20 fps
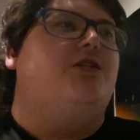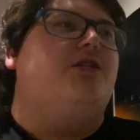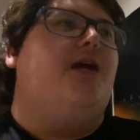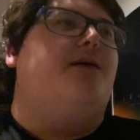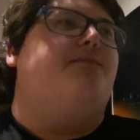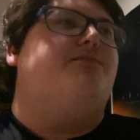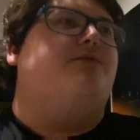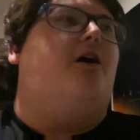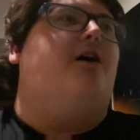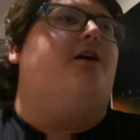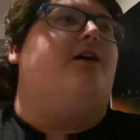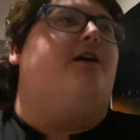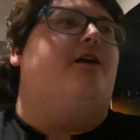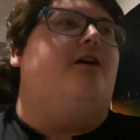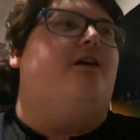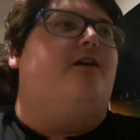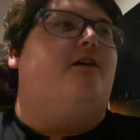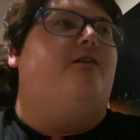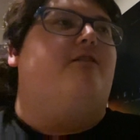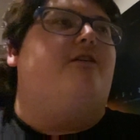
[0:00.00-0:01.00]
stop talking,
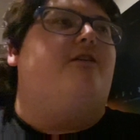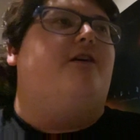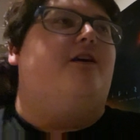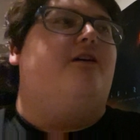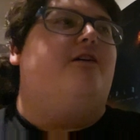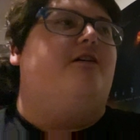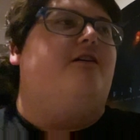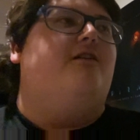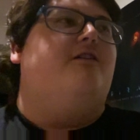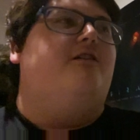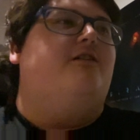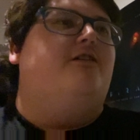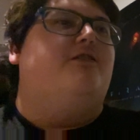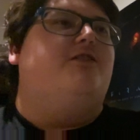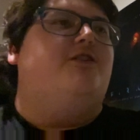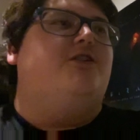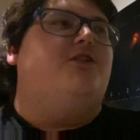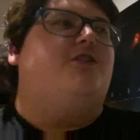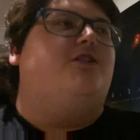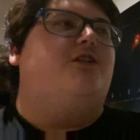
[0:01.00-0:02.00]
okay?
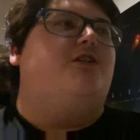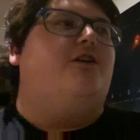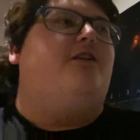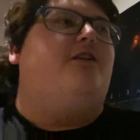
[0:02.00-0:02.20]
Just shut